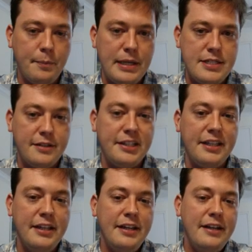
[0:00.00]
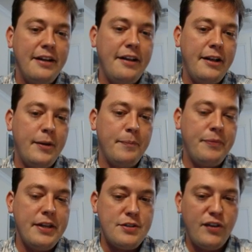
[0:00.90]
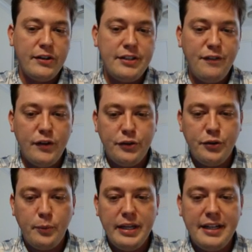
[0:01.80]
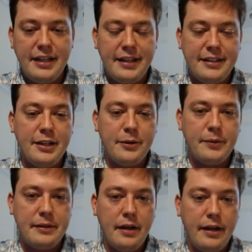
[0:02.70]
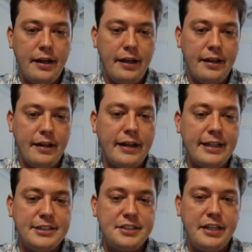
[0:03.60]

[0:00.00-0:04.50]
Basically, it's very difficult to win against